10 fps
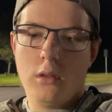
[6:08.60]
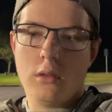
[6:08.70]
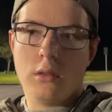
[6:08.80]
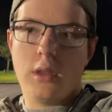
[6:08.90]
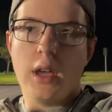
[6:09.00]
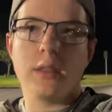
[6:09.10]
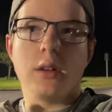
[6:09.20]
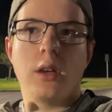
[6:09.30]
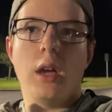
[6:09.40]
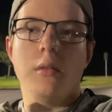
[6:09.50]
take the
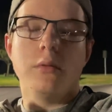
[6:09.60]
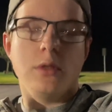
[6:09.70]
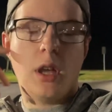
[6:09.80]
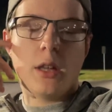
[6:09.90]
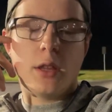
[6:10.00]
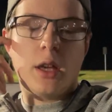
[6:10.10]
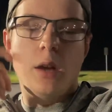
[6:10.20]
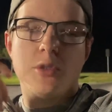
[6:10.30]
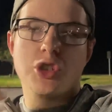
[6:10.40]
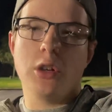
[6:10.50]

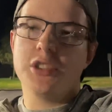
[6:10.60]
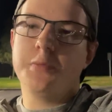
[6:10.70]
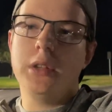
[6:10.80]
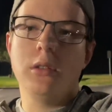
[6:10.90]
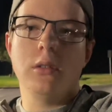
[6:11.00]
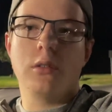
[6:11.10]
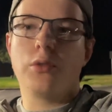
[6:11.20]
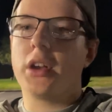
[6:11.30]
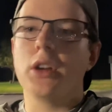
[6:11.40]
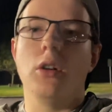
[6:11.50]
camera shutter speed,
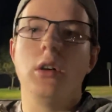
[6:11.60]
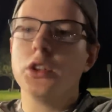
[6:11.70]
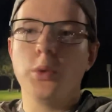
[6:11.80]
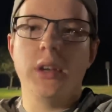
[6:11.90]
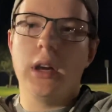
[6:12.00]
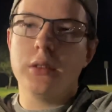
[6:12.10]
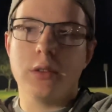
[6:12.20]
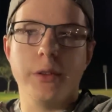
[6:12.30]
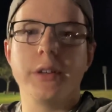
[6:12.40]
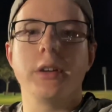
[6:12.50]
crank it all the way down to
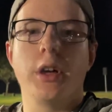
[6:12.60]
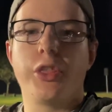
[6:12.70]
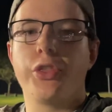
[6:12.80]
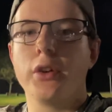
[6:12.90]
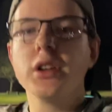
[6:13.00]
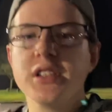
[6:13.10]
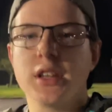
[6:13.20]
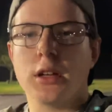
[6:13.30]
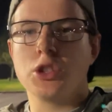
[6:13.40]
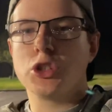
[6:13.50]
like a
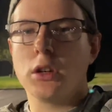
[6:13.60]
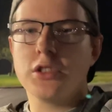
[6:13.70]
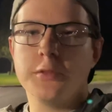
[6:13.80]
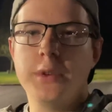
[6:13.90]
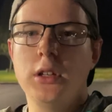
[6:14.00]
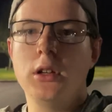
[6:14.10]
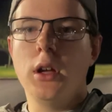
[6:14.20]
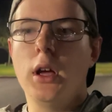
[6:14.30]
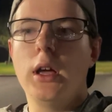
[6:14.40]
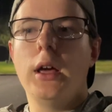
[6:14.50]
30-second shutter speed,
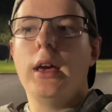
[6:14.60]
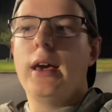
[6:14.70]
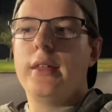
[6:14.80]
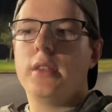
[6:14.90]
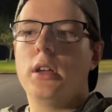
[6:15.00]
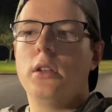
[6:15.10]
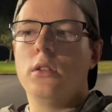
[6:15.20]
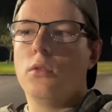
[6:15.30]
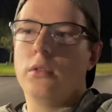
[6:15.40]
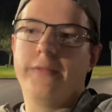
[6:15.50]
and then,
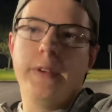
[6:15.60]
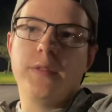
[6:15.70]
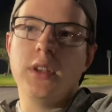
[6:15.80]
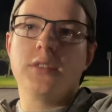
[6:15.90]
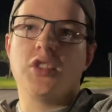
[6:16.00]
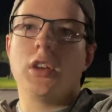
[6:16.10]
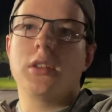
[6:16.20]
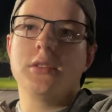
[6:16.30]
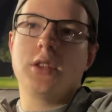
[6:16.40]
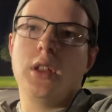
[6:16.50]
or 15
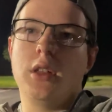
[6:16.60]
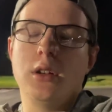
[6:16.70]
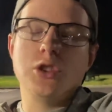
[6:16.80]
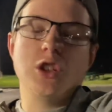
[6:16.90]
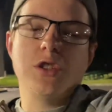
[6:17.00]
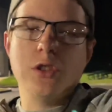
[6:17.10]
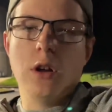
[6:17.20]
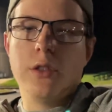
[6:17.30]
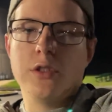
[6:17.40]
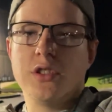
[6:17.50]
seconds, and then adjust your
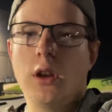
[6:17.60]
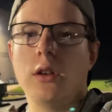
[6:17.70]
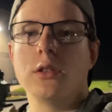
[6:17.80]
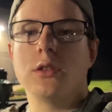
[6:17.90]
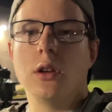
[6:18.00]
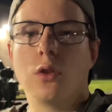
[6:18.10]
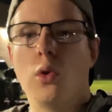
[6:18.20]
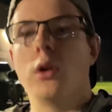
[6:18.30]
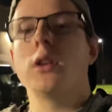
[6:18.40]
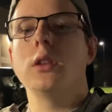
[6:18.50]
other settings
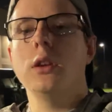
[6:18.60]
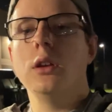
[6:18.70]
accordingly.